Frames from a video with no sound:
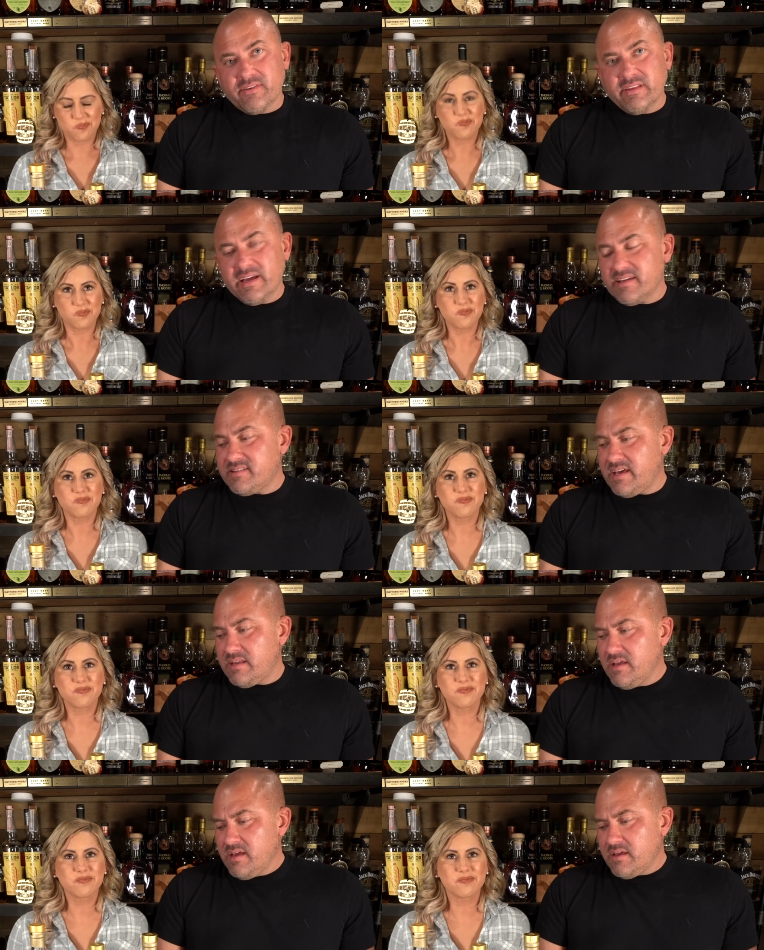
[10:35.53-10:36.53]
Speaker 1: And like I
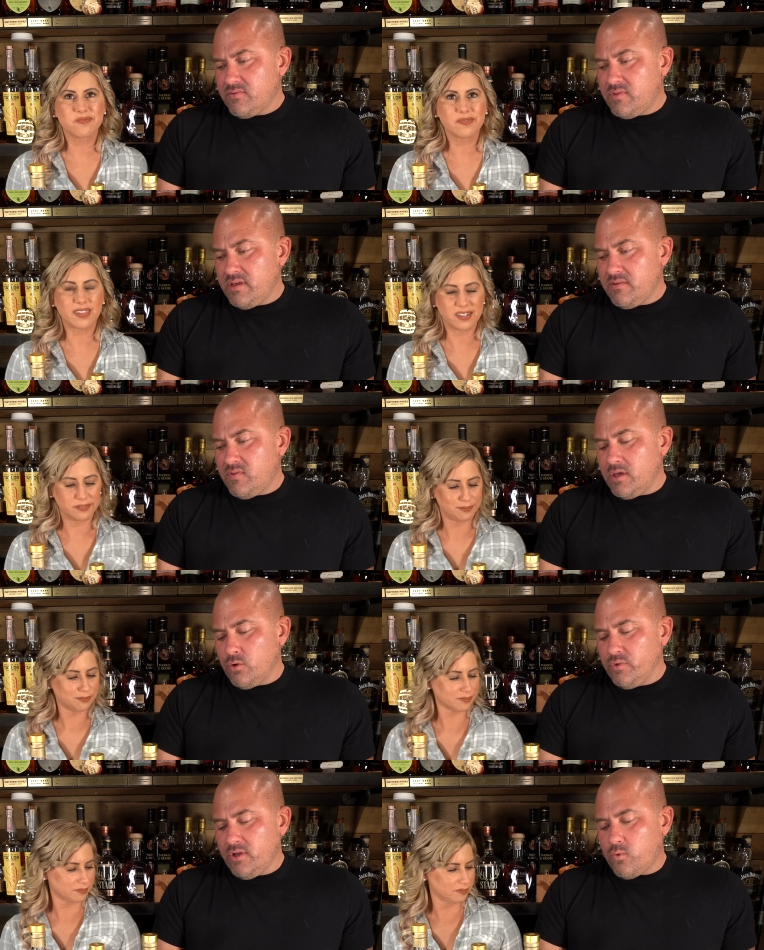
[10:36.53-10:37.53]
said, the the
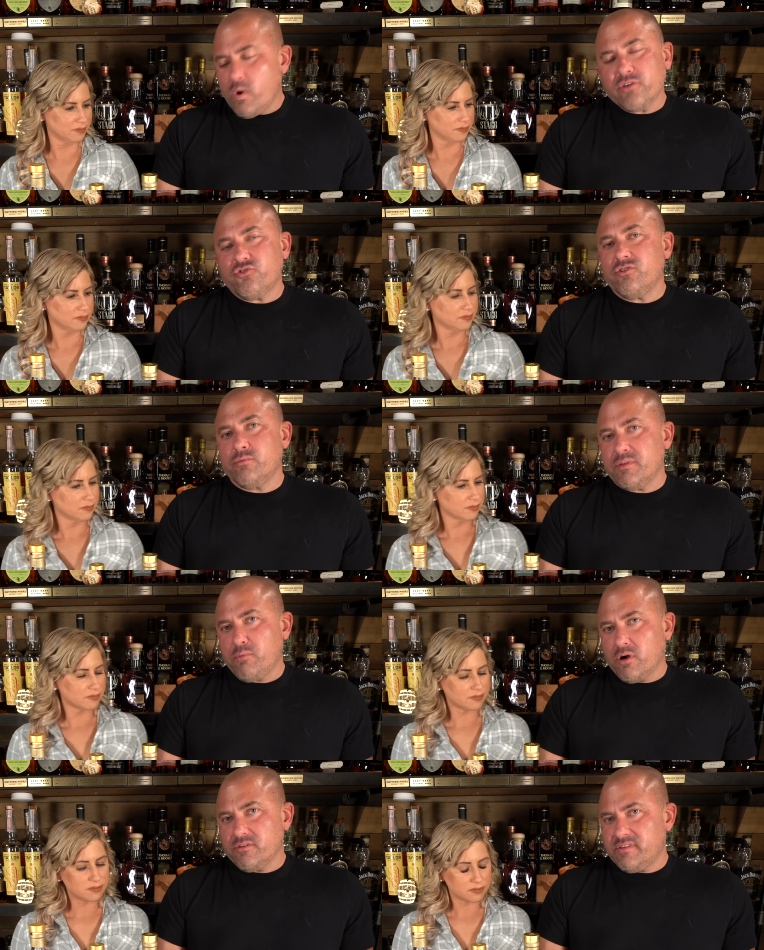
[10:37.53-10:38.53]
only question with
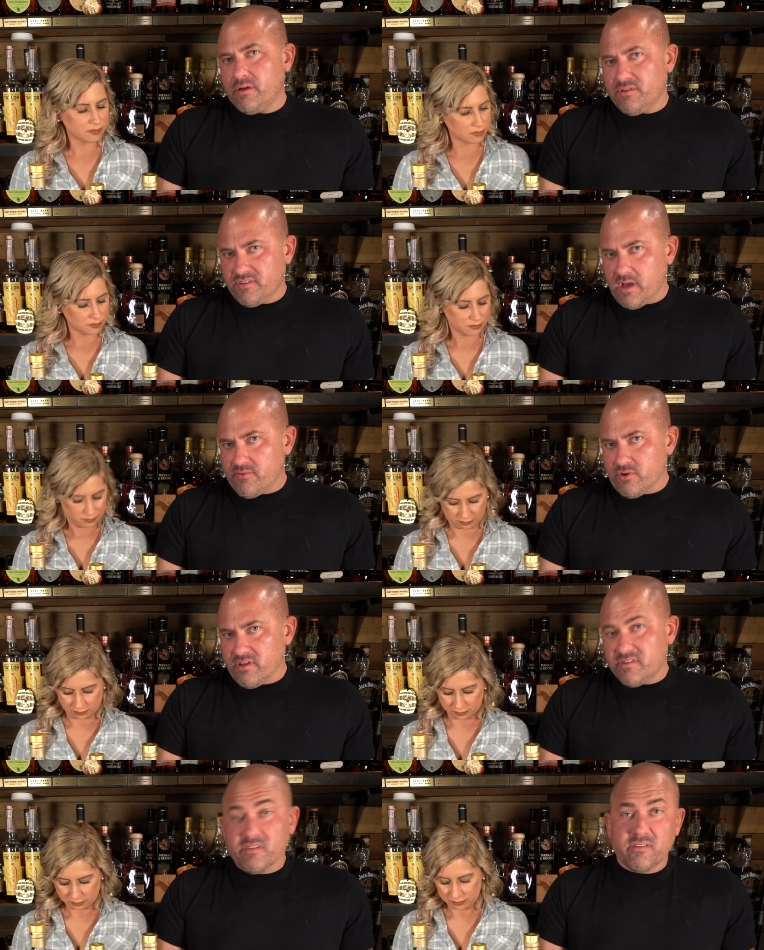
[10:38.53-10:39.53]
Bardstown
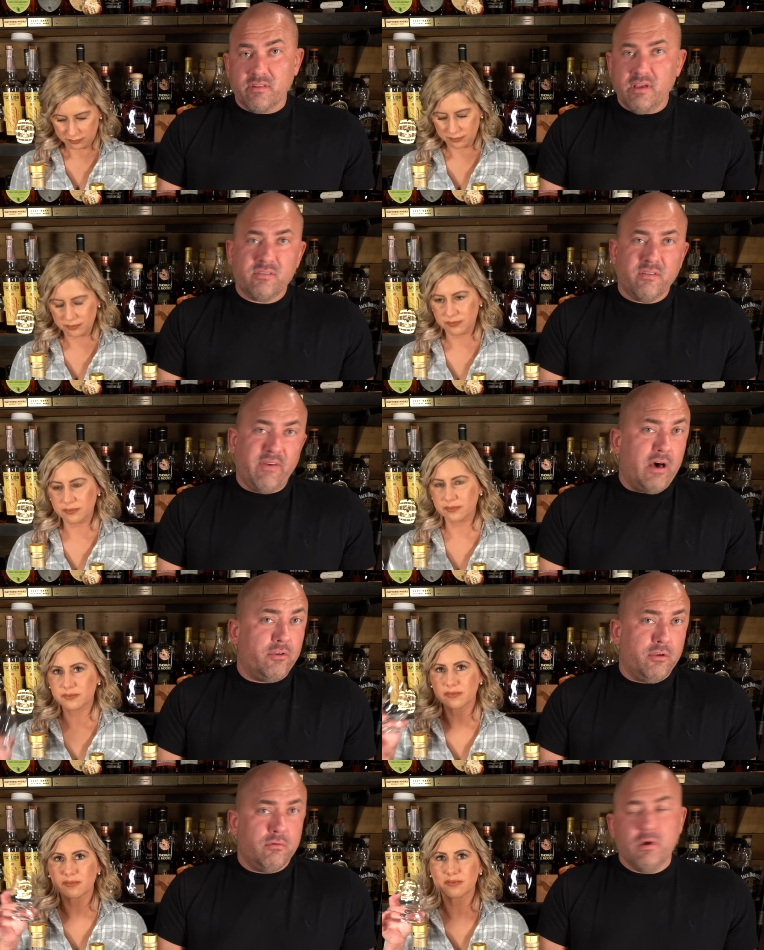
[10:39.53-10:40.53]
Discoveries is is the
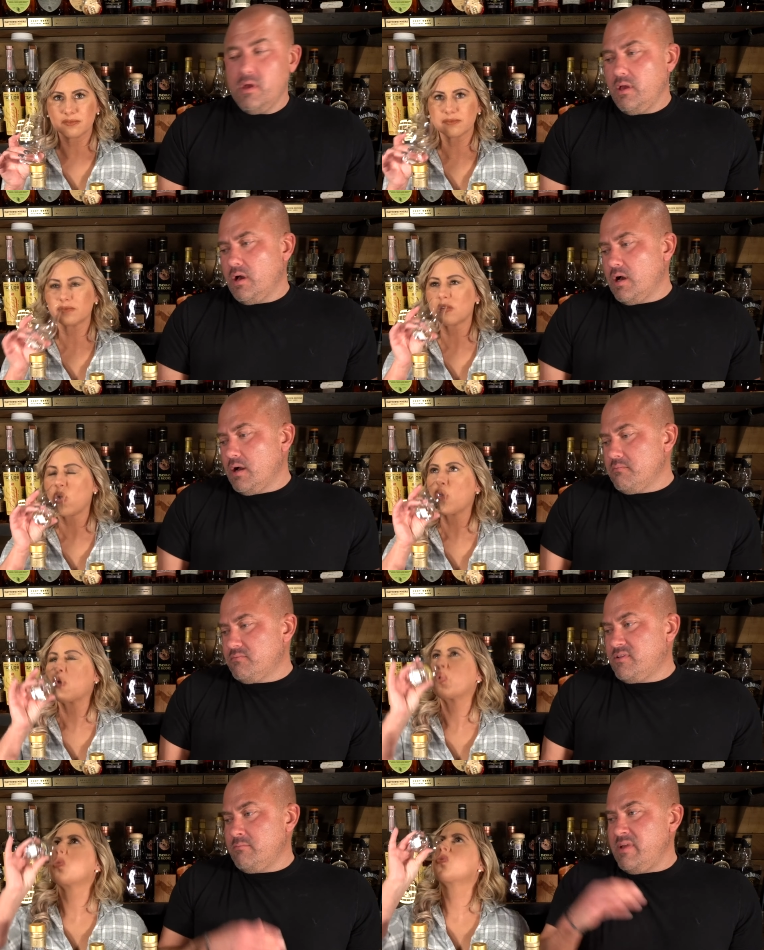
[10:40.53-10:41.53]
value. Uh,
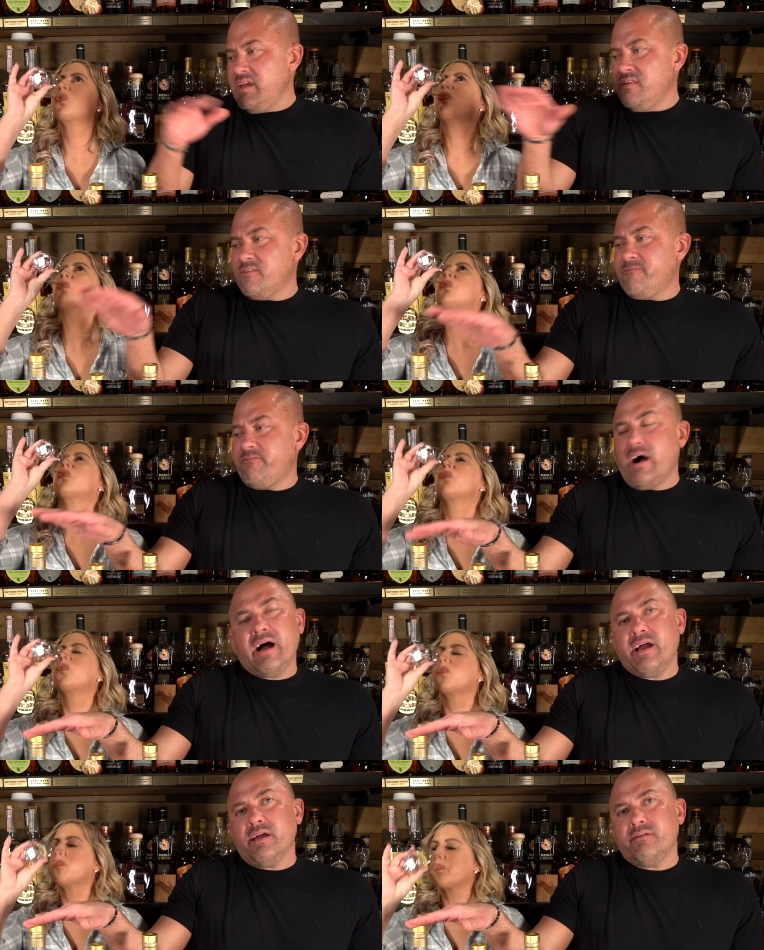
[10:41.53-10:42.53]
to me, the
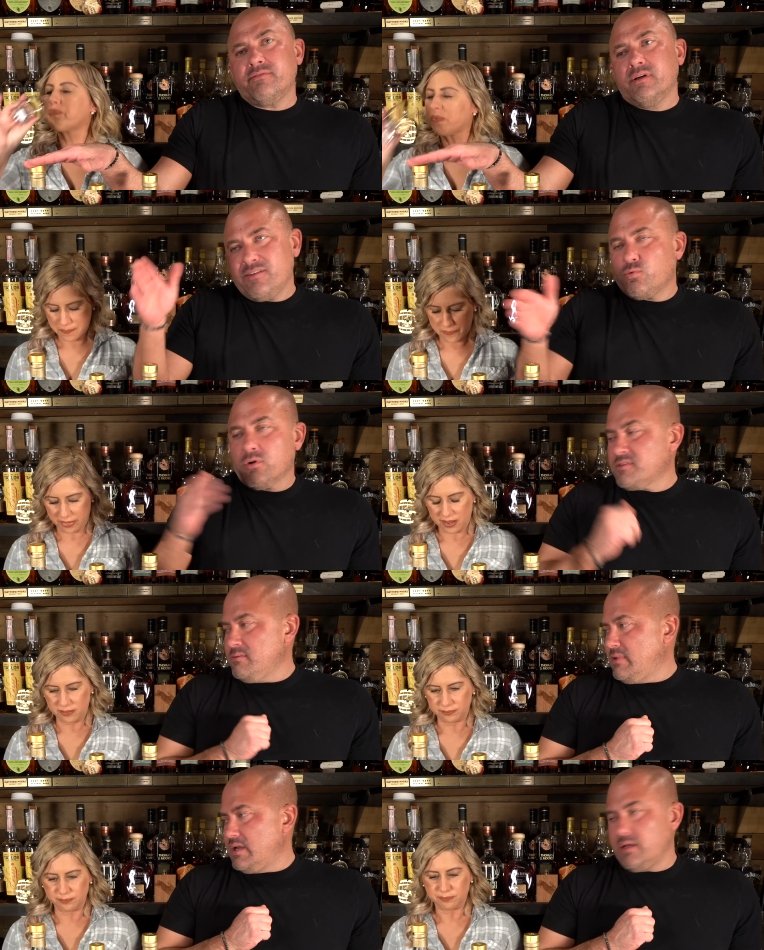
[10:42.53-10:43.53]
five, it's worth the
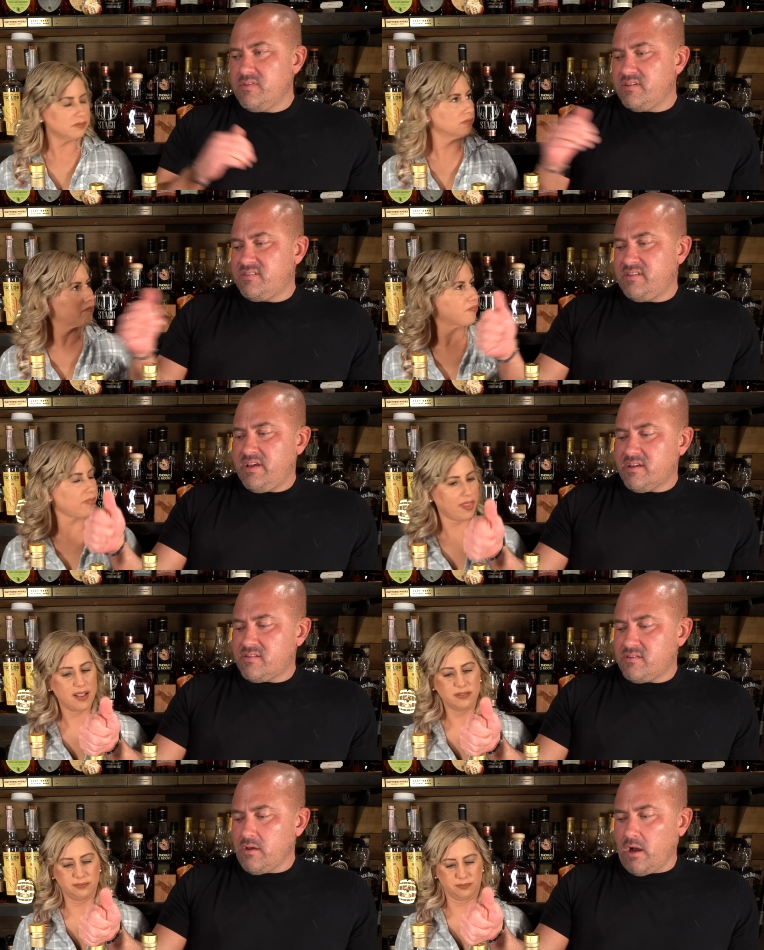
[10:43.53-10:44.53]
money. The
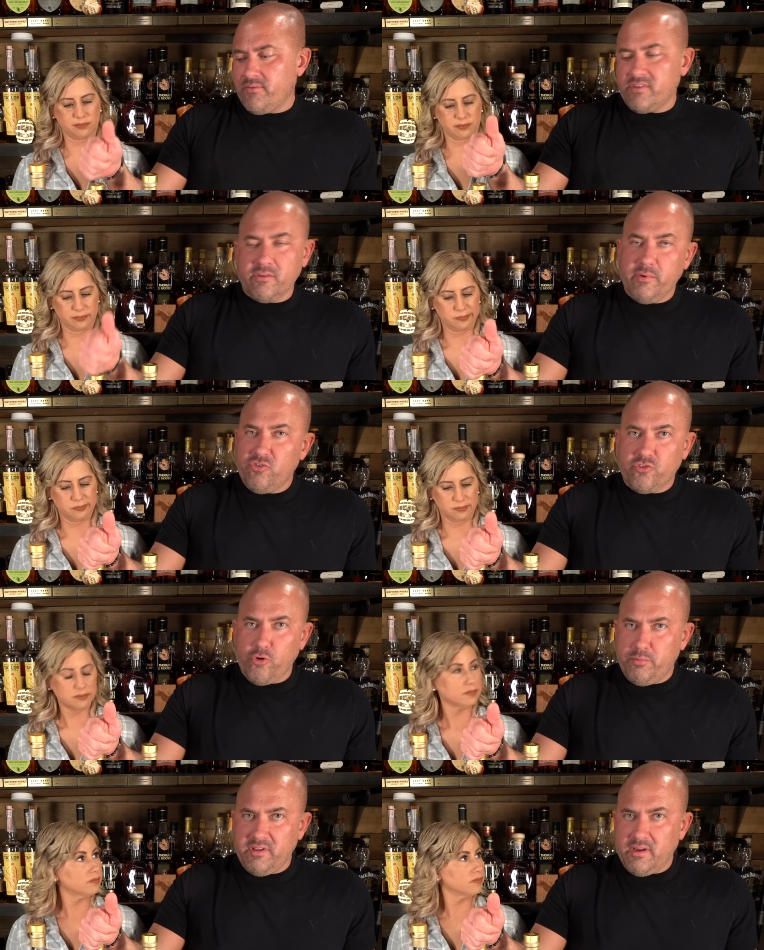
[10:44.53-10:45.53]
six, obviously, we just
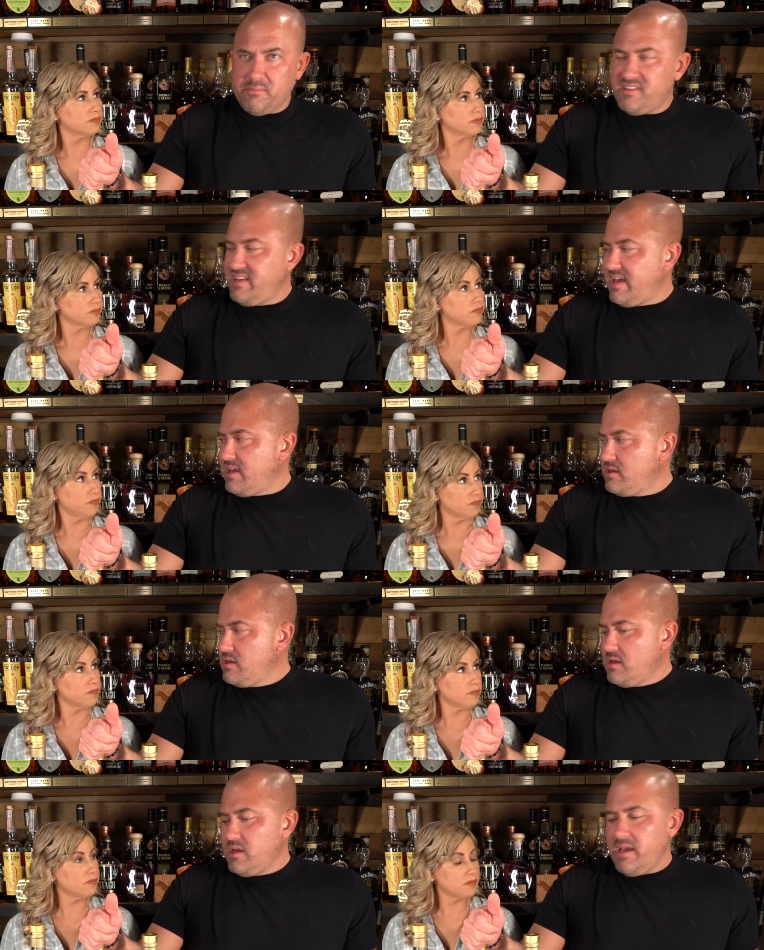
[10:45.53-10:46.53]
opened it up today.
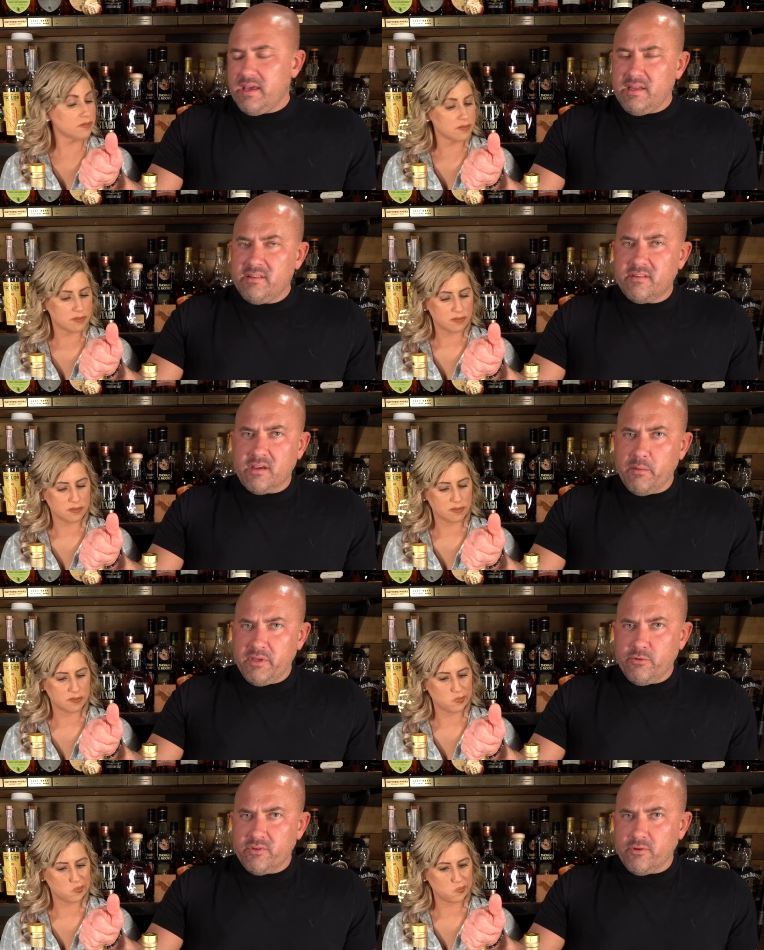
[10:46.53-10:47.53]
Mm -hmm. It needs to come
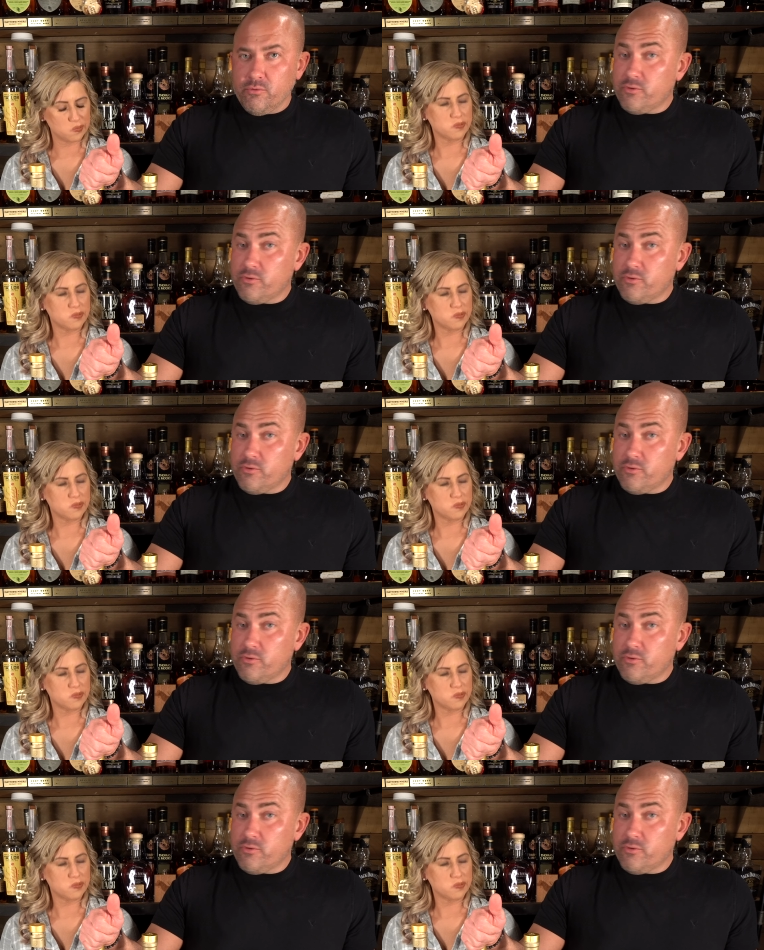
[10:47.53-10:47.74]
into its own